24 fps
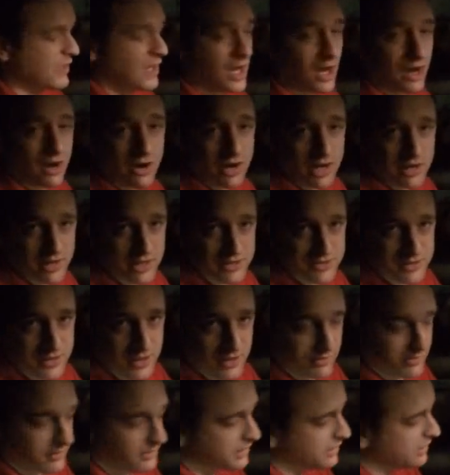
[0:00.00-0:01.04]
Alright, that's
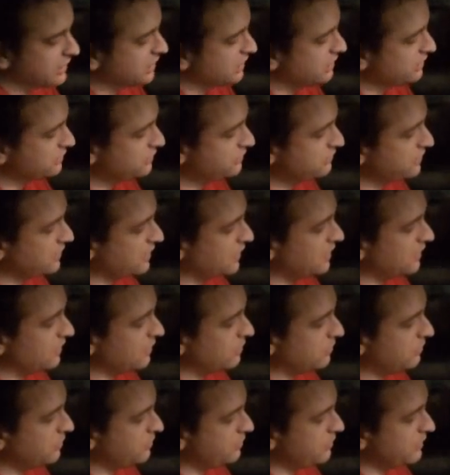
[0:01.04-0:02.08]
enough.
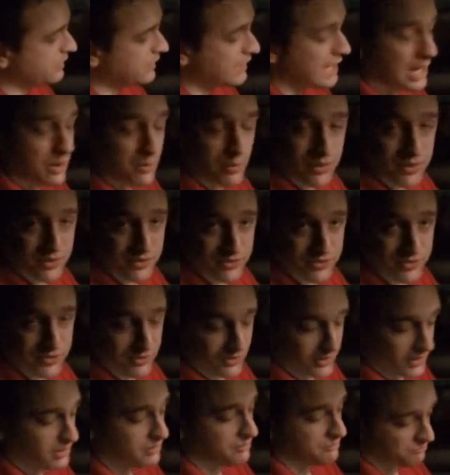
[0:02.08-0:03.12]
So it came with a
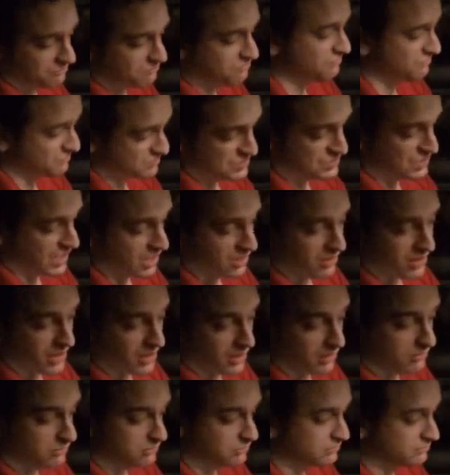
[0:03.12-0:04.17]

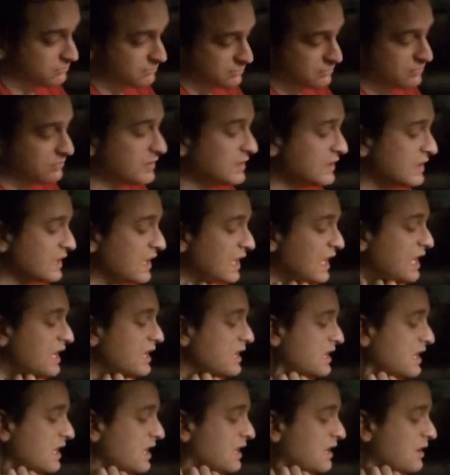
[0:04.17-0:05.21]
stereo.
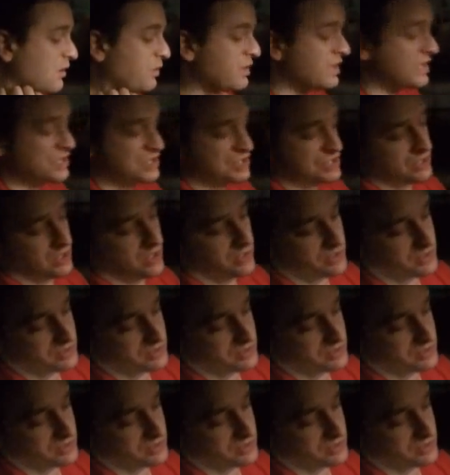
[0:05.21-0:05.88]
When I saw